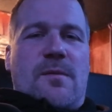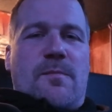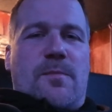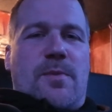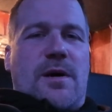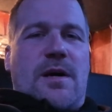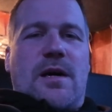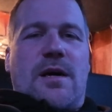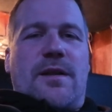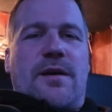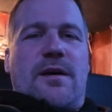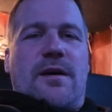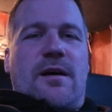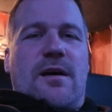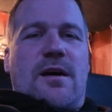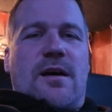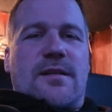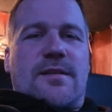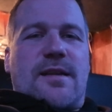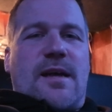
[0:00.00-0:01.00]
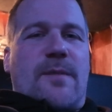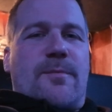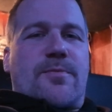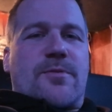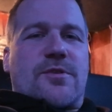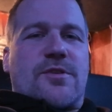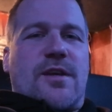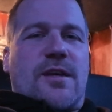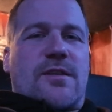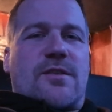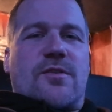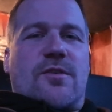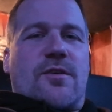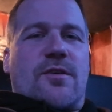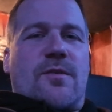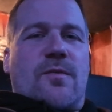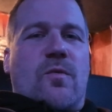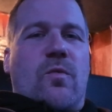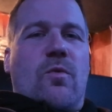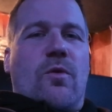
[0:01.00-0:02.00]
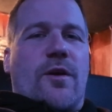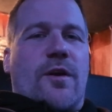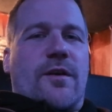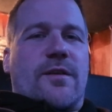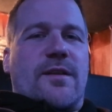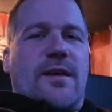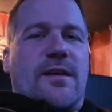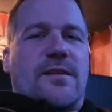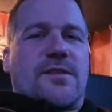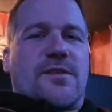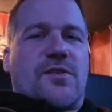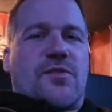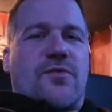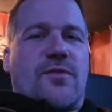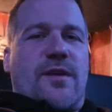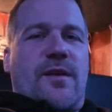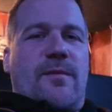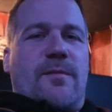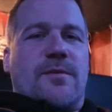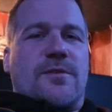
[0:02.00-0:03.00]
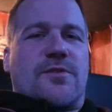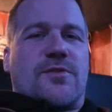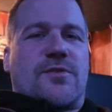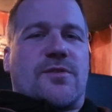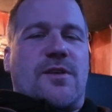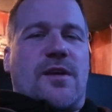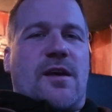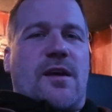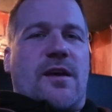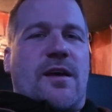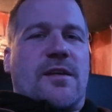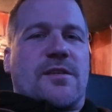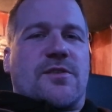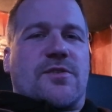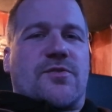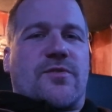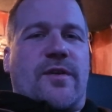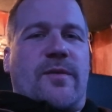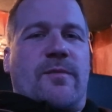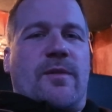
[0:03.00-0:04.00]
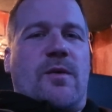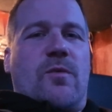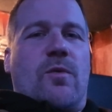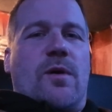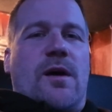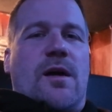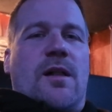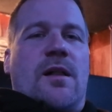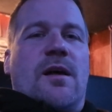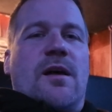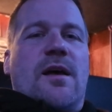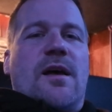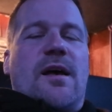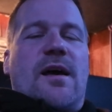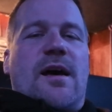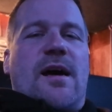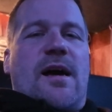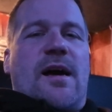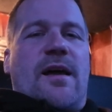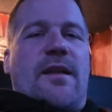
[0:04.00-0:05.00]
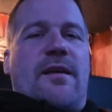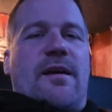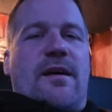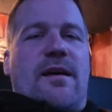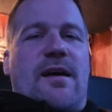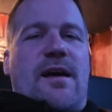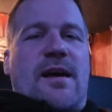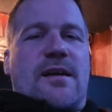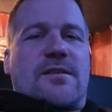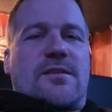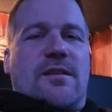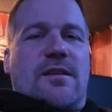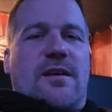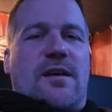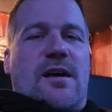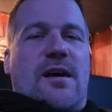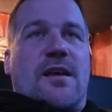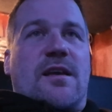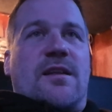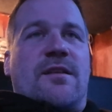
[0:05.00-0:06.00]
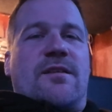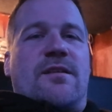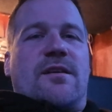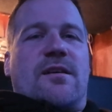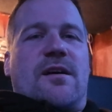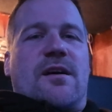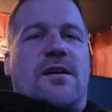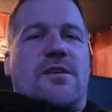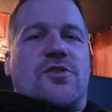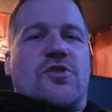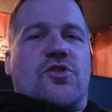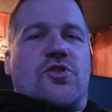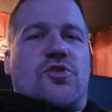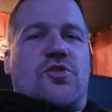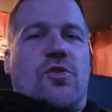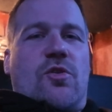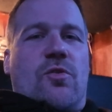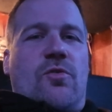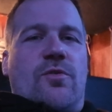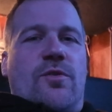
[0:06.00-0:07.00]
But that projector worked extremely well. And actually, I can show